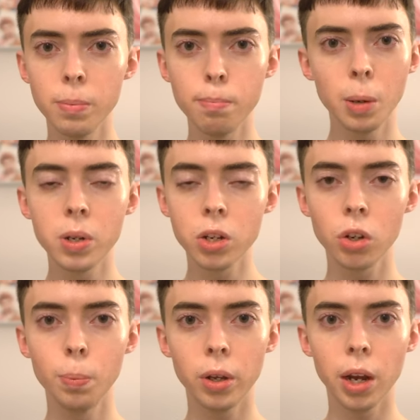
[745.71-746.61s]
may
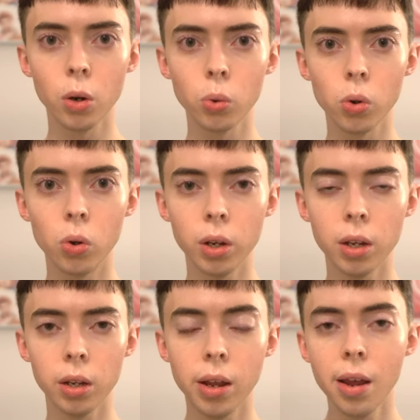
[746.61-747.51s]
potentially play a role
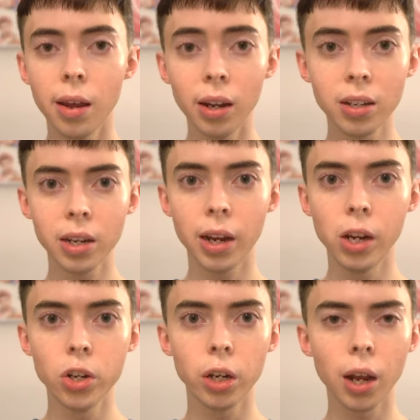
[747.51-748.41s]
in
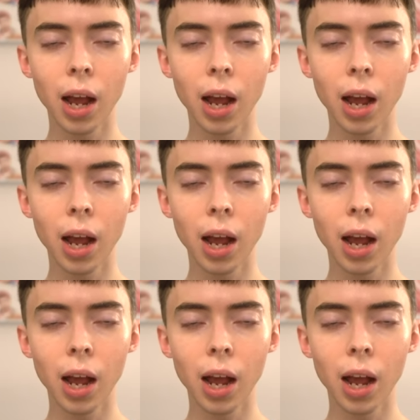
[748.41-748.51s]
anti-aging.